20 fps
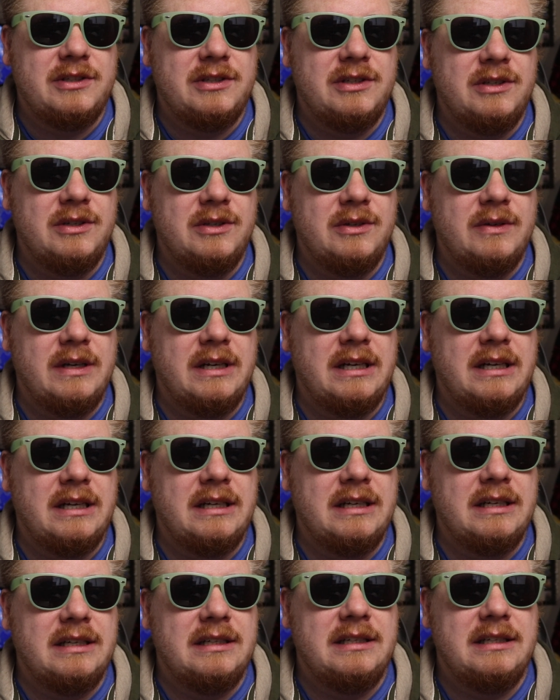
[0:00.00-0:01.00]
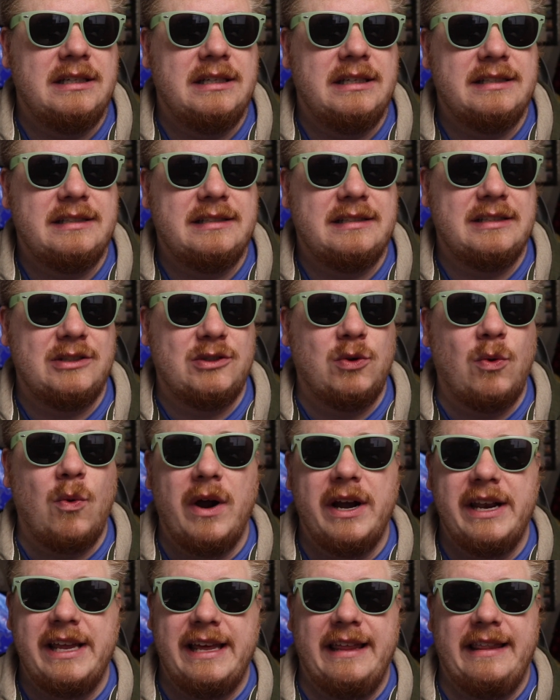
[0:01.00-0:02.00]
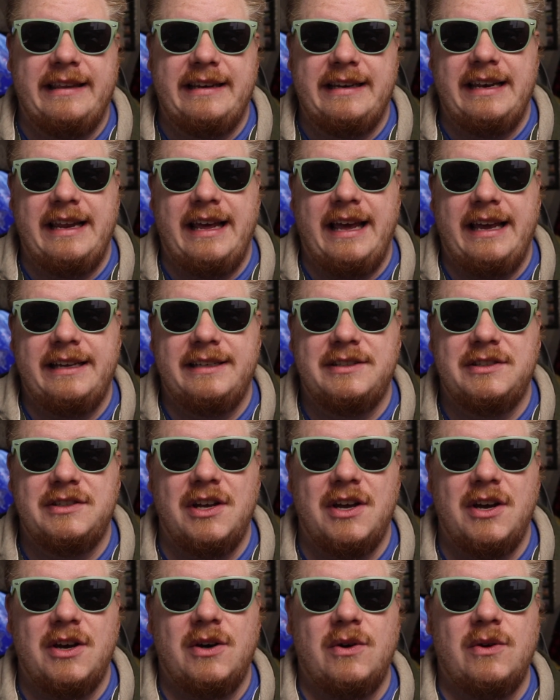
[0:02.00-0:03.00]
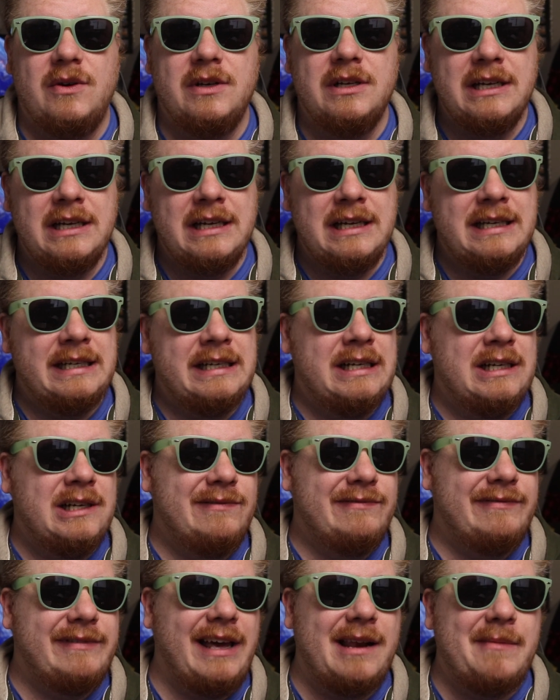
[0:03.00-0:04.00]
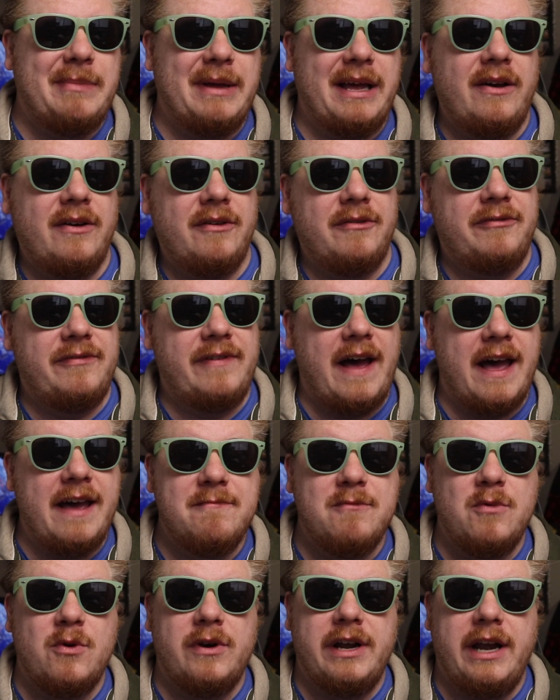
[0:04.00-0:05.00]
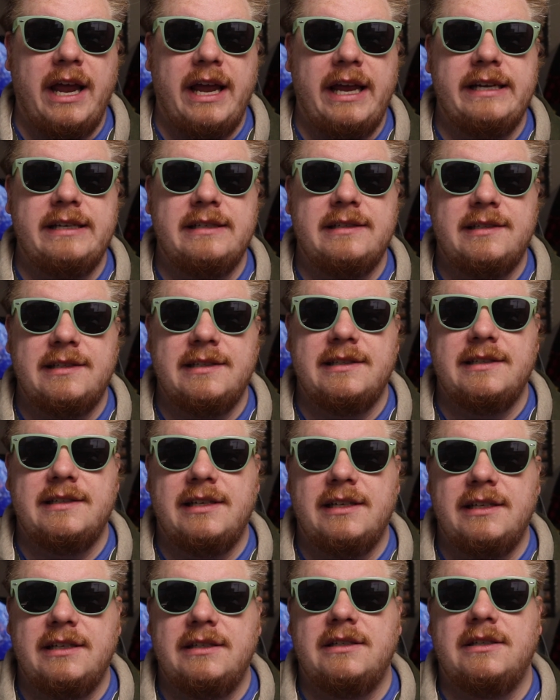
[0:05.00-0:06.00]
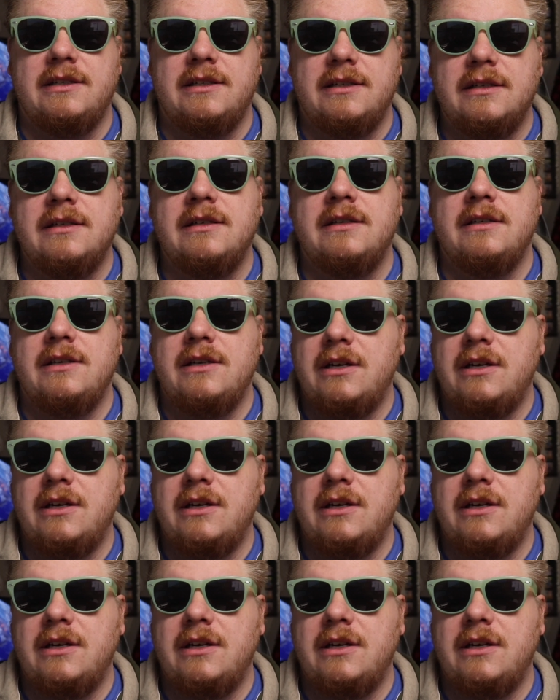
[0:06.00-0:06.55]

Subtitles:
to this is the 20th today, so we've got about 5 more days until,